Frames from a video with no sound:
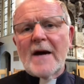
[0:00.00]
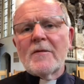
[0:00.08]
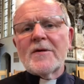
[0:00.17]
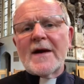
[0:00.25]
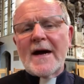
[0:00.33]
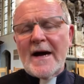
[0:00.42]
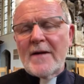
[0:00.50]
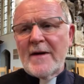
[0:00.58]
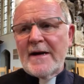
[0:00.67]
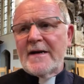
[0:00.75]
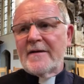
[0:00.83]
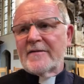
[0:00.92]
I wonder how
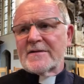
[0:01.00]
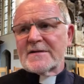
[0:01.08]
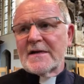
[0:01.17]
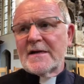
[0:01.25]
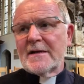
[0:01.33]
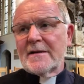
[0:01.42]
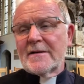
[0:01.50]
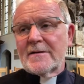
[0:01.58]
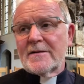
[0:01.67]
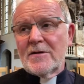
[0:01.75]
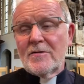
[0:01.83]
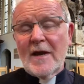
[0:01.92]
many of us,
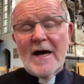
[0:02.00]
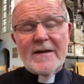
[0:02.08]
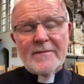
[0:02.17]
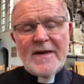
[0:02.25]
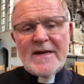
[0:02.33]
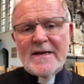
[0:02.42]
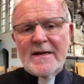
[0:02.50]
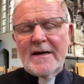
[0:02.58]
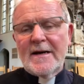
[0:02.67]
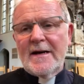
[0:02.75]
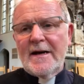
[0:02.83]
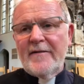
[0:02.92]
you like me,
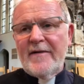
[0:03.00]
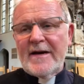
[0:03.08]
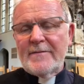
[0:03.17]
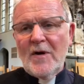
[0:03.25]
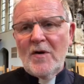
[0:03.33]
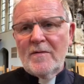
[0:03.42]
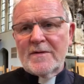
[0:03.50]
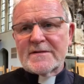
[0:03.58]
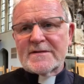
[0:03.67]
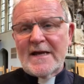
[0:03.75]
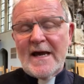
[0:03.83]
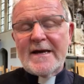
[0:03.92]
have had
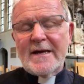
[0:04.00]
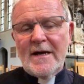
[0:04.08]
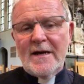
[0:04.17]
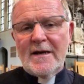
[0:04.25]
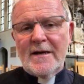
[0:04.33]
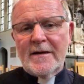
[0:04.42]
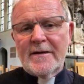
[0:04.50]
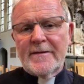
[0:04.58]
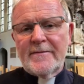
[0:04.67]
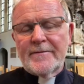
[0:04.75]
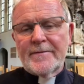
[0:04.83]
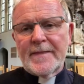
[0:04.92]
moments like her,
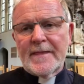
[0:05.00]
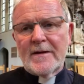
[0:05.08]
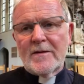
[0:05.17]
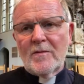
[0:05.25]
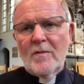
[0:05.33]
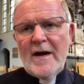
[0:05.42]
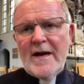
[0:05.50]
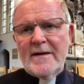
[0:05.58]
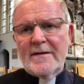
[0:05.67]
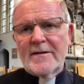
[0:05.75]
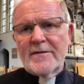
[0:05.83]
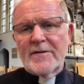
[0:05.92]

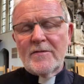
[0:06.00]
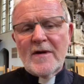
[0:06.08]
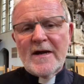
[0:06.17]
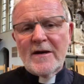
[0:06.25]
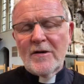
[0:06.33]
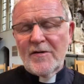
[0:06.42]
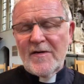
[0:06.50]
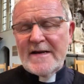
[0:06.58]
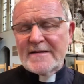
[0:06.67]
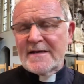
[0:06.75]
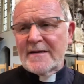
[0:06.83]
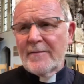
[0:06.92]
when the real
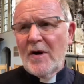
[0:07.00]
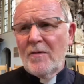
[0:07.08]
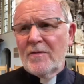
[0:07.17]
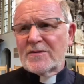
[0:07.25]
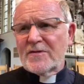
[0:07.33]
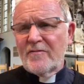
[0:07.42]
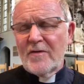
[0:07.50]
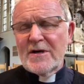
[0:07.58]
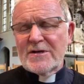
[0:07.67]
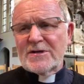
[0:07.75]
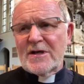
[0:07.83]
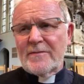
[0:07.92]
authentic moment of
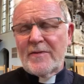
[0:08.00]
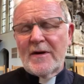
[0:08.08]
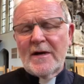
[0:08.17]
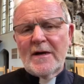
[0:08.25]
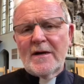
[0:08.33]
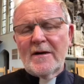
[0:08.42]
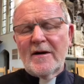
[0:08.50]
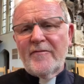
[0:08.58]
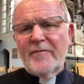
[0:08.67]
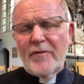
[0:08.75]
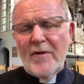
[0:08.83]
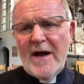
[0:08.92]
worship,
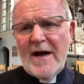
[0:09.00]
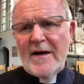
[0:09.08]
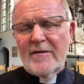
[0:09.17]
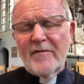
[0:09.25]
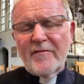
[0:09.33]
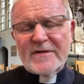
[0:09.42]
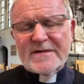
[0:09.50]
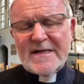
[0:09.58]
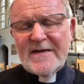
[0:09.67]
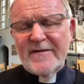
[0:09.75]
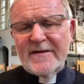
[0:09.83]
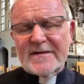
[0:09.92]
of prayer, of
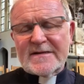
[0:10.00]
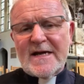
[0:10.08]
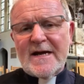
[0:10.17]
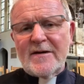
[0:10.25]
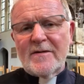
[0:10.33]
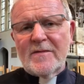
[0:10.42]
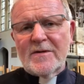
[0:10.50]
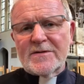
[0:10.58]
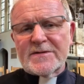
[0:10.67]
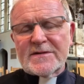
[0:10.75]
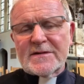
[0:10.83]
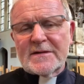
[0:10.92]
receiving the
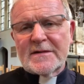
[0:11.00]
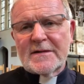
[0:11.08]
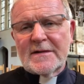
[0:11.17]
sacraments,